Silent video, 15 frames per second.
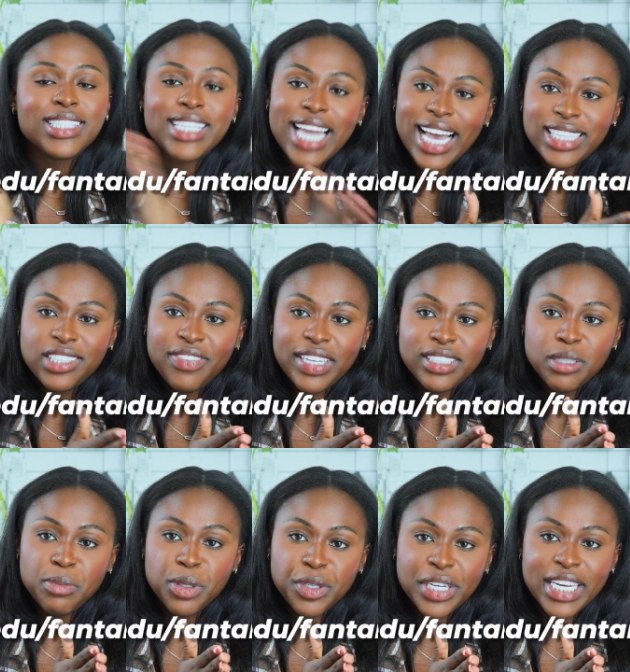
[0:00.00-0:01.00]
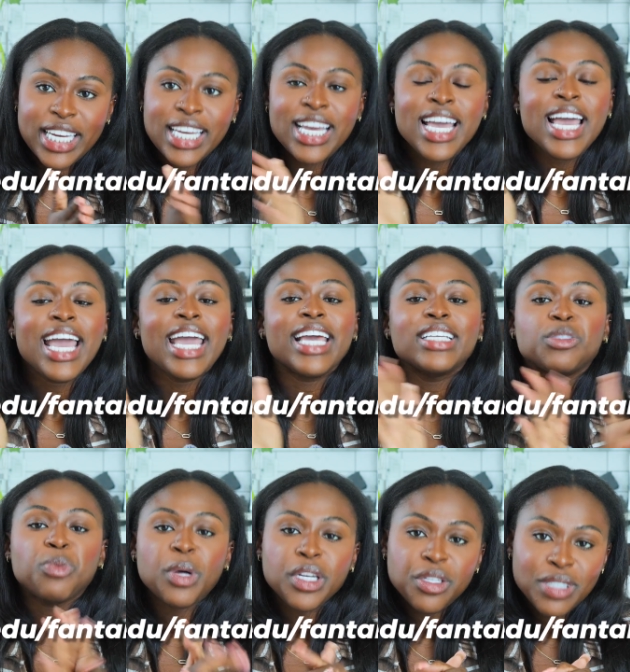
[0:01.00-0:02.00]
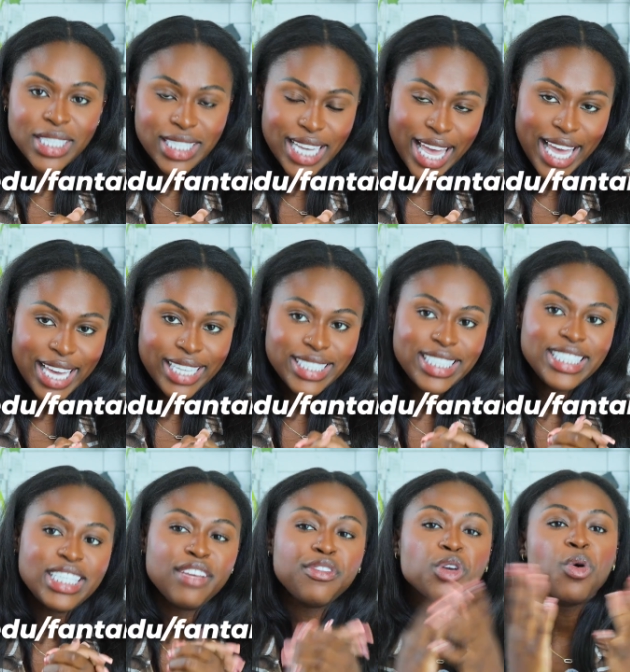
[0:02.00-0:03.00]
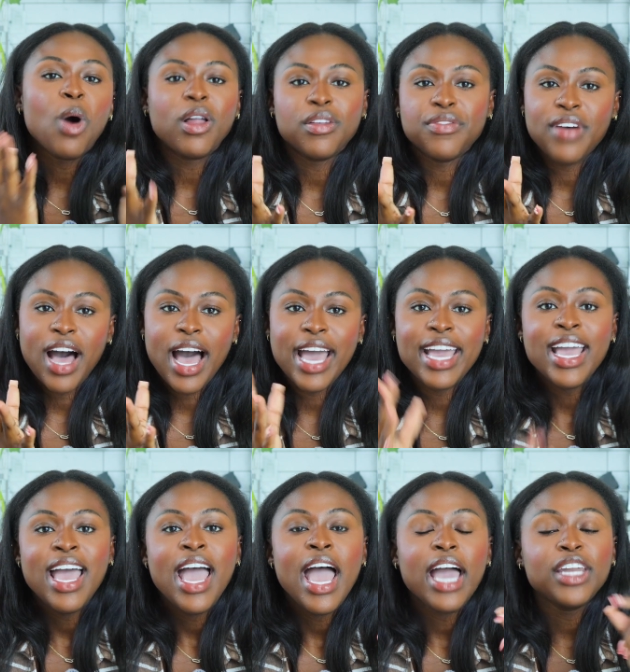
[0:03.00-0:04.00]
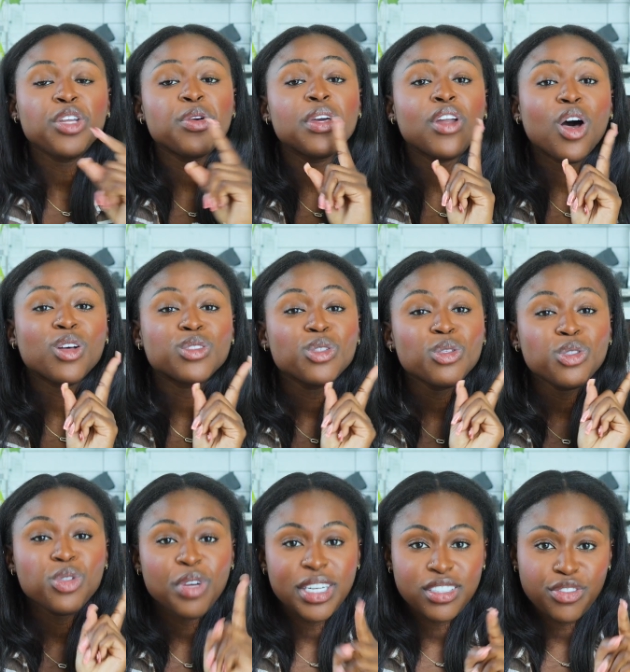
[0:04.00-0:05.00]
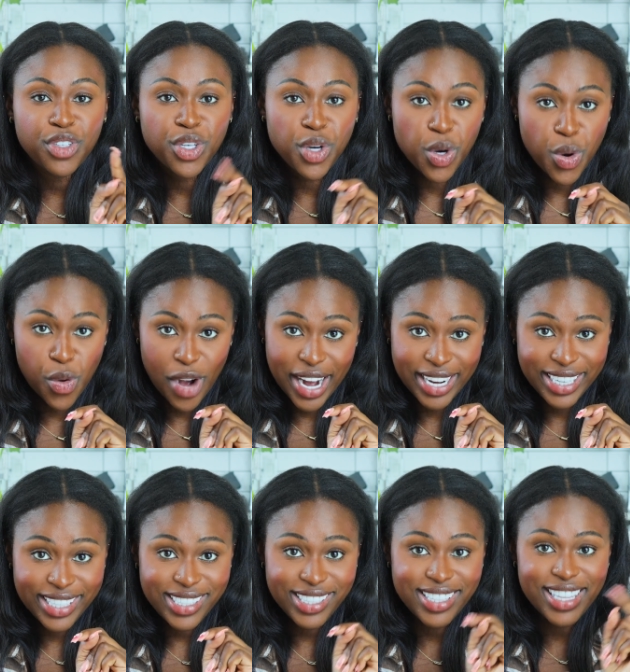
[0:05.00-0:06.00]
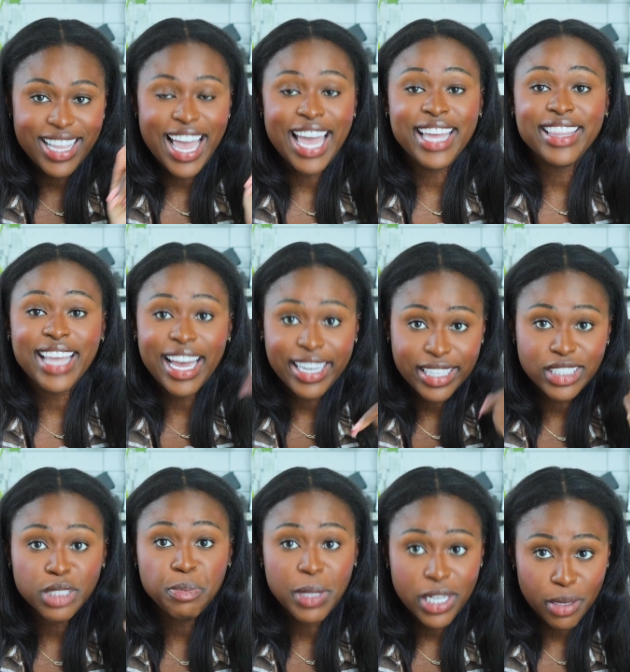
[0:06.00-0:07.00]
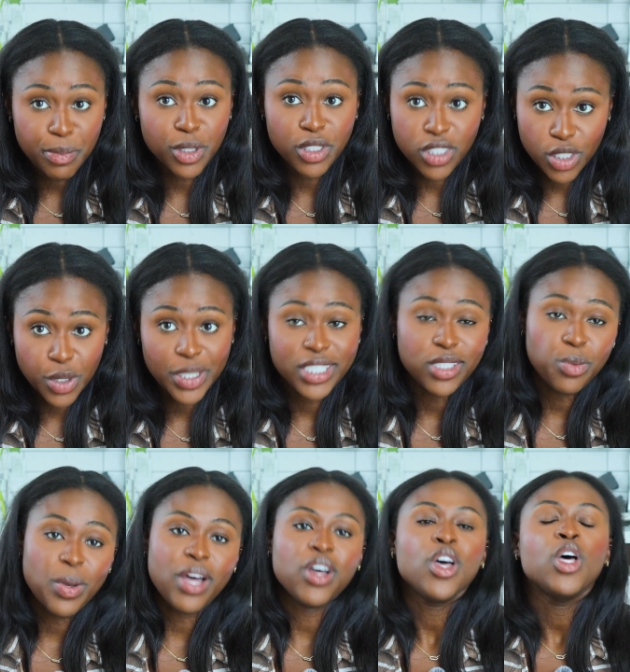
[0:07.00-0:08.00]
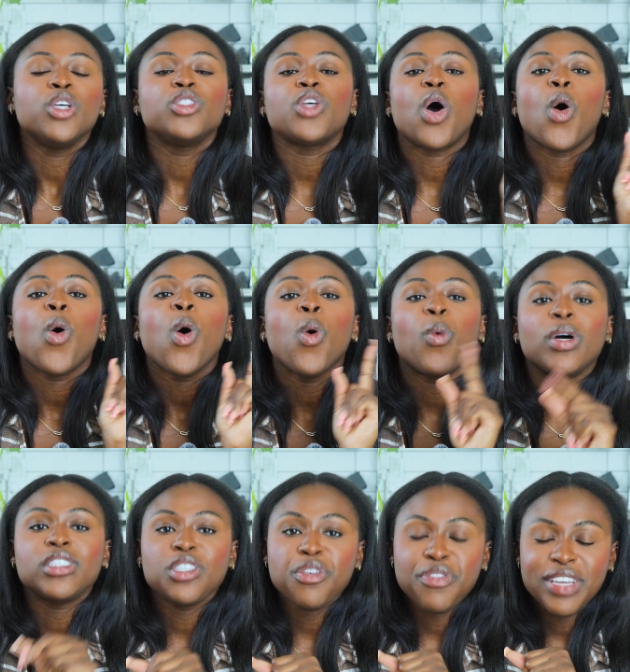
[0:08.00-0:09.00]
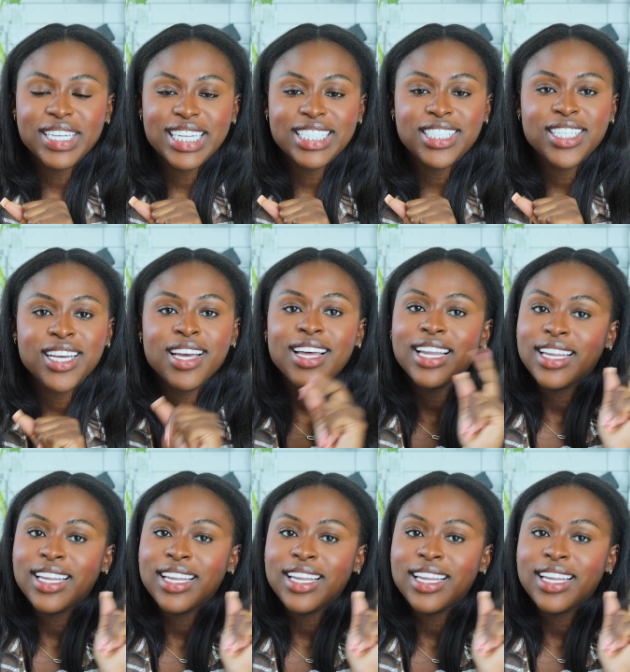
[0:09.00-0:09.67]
slash Marie is where you need to head to see if you qualify. And you can also transfer your credits, and that can speed up your degree as well. So once you finish,